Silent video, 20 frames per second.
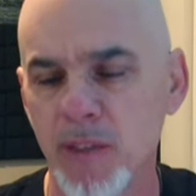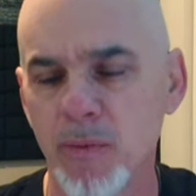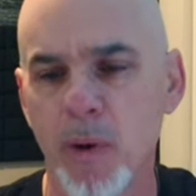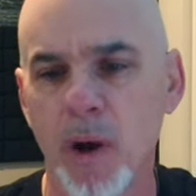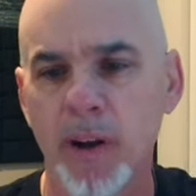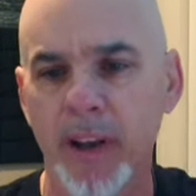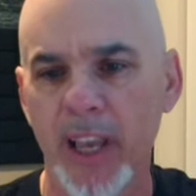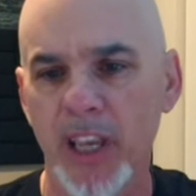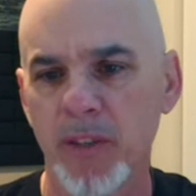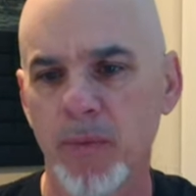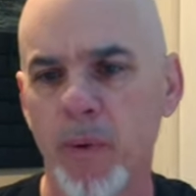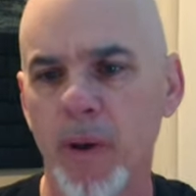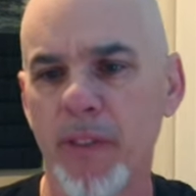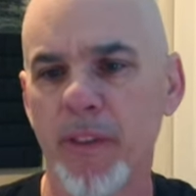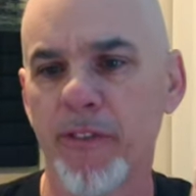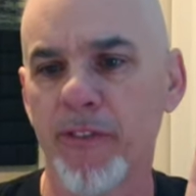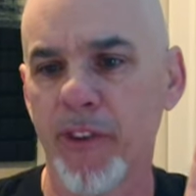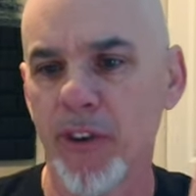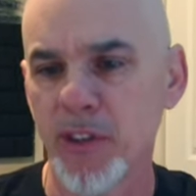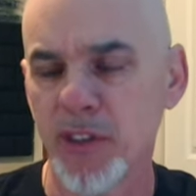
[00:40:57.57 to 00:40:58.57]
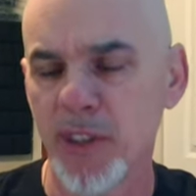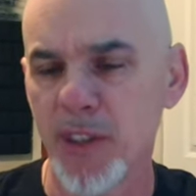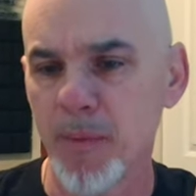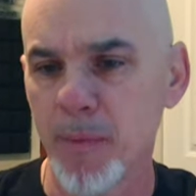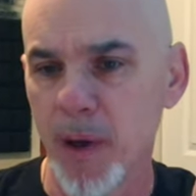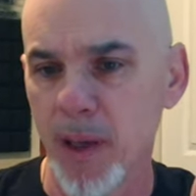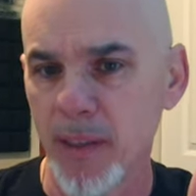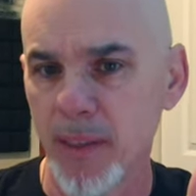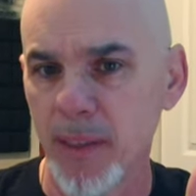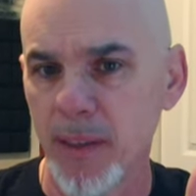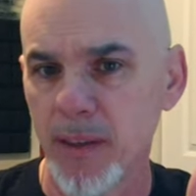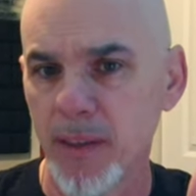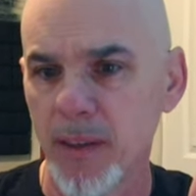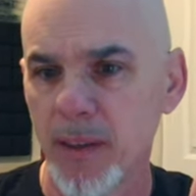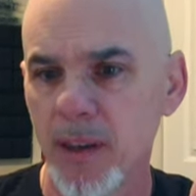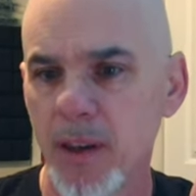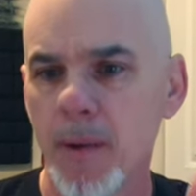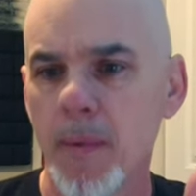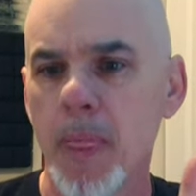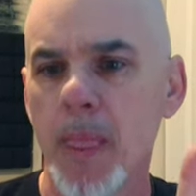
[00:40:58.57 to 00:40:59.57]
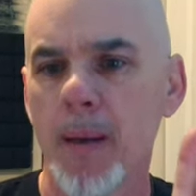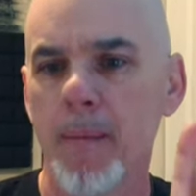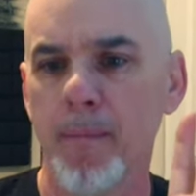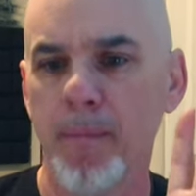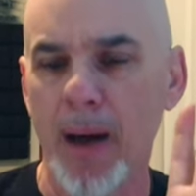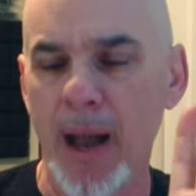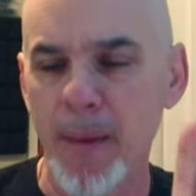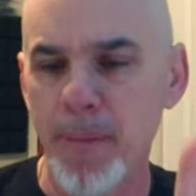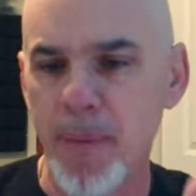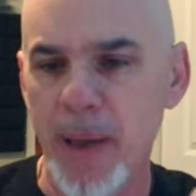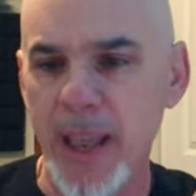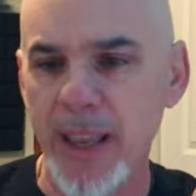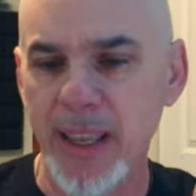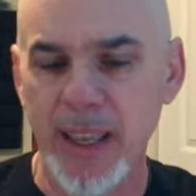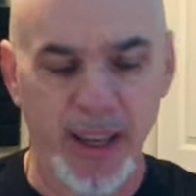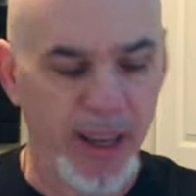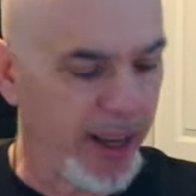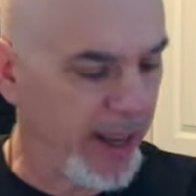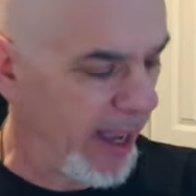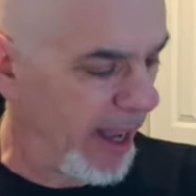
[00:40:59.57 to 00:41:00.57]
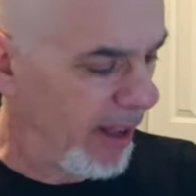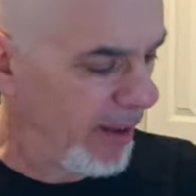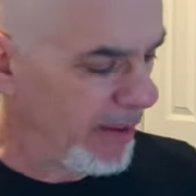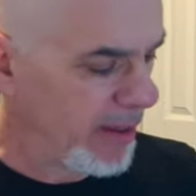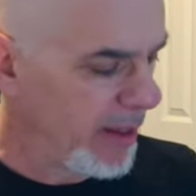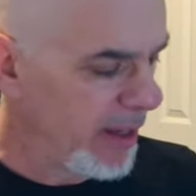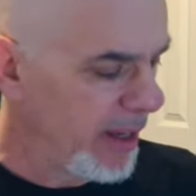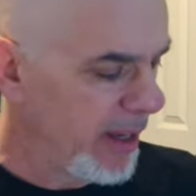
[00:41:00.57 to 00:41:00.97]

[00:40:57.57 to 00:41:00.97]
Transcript: Well, guess what? In the first of the month, my banking account,